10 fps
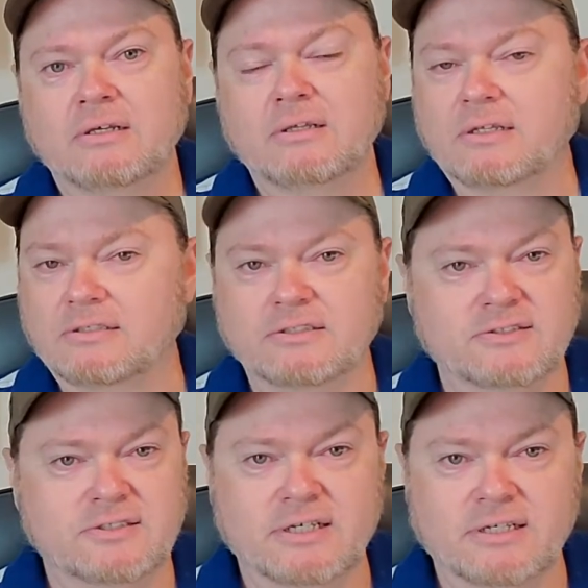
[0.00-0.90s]
It just
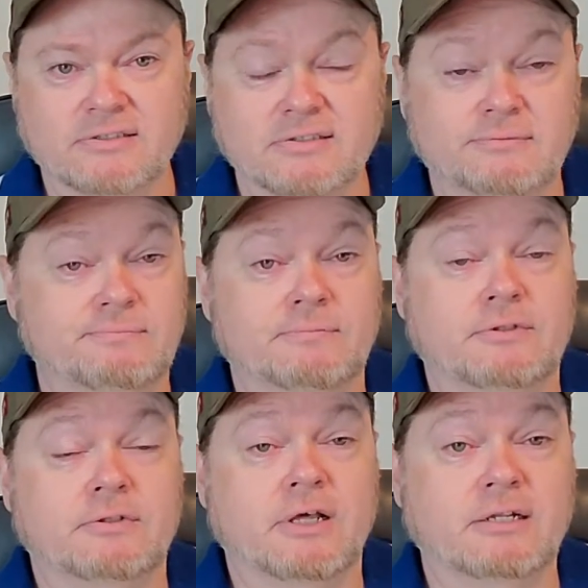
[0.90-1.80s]
says
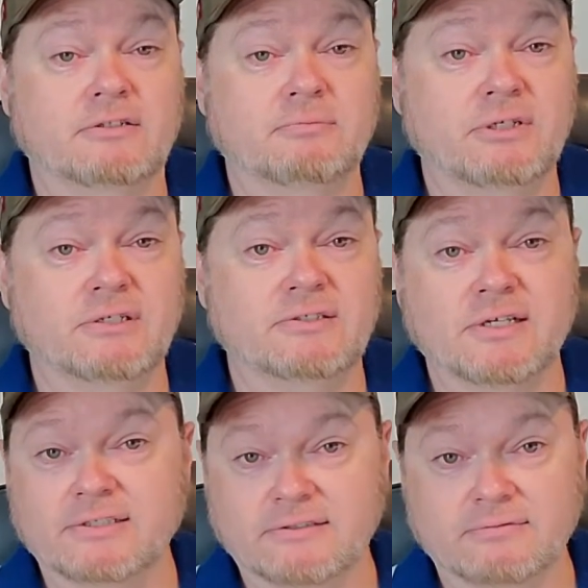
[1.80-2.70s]
not to be excessive.